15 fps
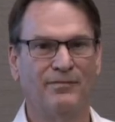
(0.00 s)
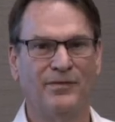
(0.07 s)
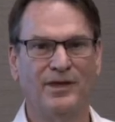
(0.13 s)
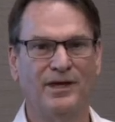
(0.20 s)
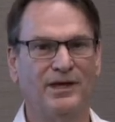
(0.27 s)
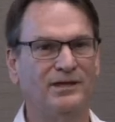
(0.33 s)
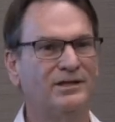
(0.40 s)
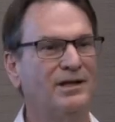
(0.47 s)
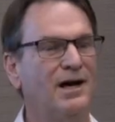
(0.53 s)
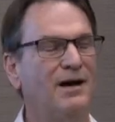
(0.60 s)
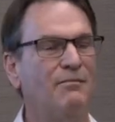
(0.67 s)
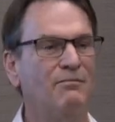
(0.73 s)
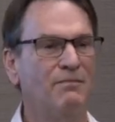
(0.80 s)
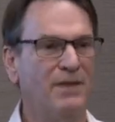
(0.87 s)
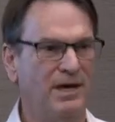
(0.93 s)
It's
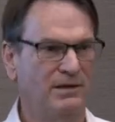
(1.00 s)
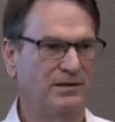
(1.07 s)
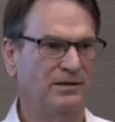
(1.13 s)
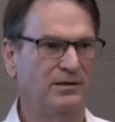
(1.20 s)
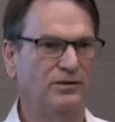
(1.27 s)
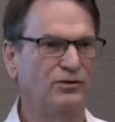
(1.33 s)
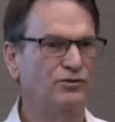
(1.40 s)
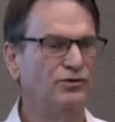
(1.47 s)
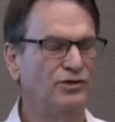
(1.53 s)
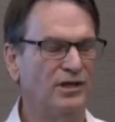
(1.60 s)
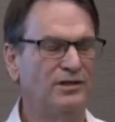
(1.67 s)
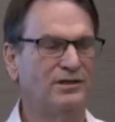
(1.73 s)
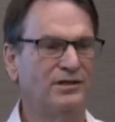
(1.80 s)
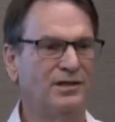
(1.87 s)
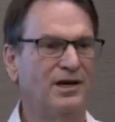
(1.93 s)
amazing. You
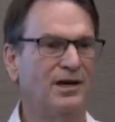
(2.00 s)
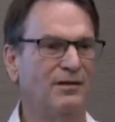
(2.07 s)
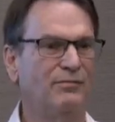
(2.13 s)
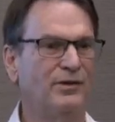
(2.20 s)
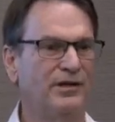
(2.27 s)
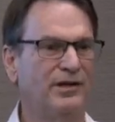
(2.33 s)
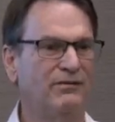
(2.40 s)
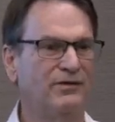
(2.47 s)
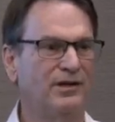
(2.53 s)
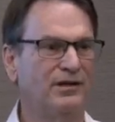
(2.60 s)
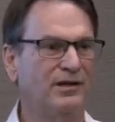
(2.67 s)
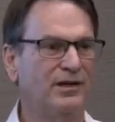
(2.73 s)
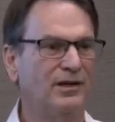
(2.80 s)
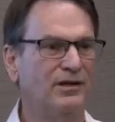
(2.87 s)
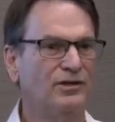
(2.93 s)
just can't believe it.
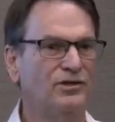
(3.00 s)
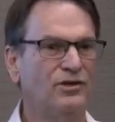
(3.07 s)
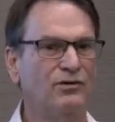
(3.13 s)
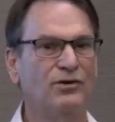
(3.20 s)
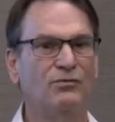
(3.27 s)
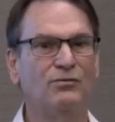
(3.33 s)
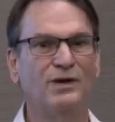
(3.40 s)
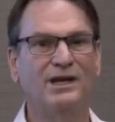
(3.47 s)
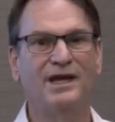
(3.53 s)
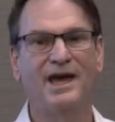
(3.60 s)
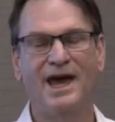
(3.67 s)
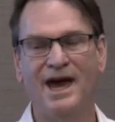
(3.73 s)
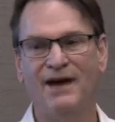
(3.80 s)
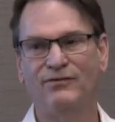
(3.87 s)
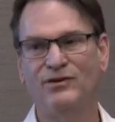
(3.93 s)
So you really
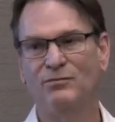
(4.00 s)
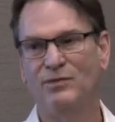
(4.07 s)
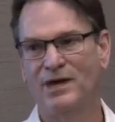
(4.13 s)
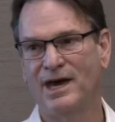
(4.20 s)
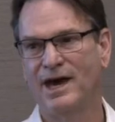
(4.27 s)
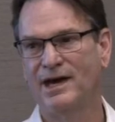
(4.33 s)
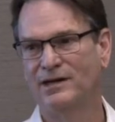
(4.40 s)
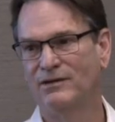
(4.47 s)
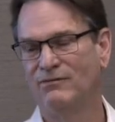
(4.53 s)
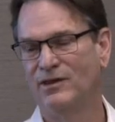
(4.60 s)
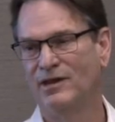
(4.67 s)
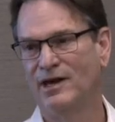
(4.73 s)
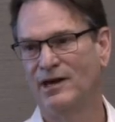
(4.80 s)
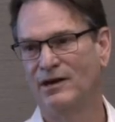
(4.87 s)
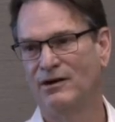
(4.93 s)
have to be active in
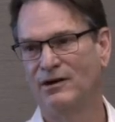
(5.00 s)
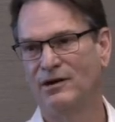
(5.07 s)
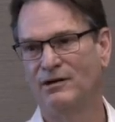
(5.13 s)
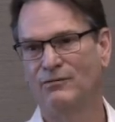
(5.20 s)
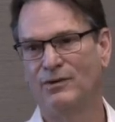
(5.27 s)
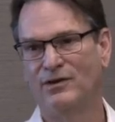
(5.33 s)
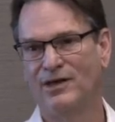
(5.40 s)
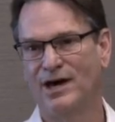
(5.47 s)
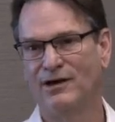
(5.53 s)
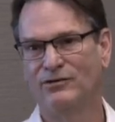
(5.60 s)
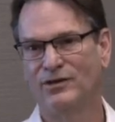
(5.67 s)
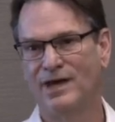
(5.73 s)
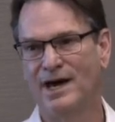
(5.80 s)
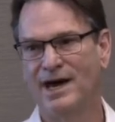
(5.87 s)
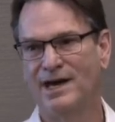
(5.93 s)
that area. Without
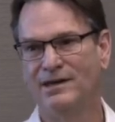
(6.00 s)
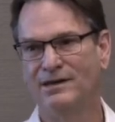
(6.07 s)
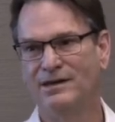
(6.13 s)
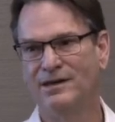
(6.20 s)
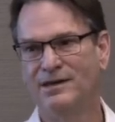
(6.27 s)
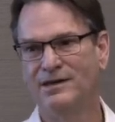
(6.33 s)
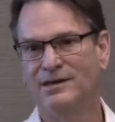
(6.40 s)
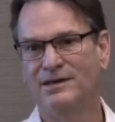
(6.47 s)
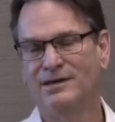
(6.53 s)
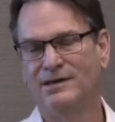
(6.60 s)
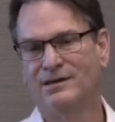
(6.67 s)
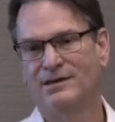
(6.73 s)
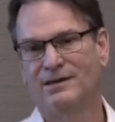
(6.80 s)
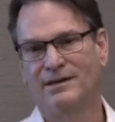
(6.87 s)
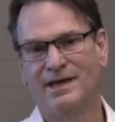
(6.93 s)
that,
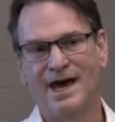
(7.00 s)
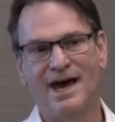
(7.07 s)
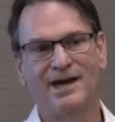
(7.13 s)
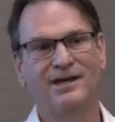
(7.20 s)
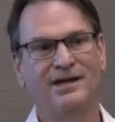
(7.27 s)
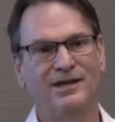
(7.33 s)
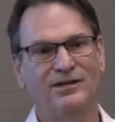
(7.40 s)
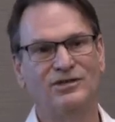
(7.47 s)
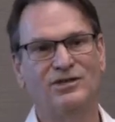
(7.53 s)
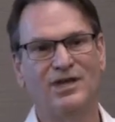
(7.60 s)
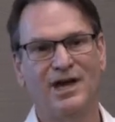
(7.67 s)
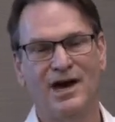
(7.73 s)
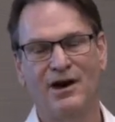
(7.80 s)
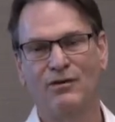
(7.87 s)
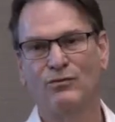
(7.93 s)
that is the
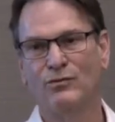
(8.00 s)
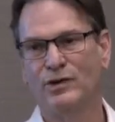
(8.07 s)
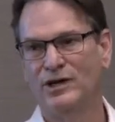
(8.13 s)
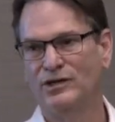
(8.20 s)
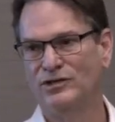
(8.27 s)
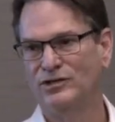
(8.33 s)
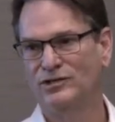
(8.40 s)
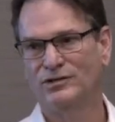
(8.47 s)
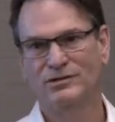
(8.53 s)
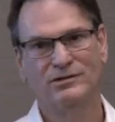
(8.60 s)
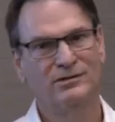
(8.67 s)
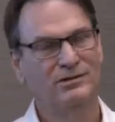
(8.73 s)
outreach.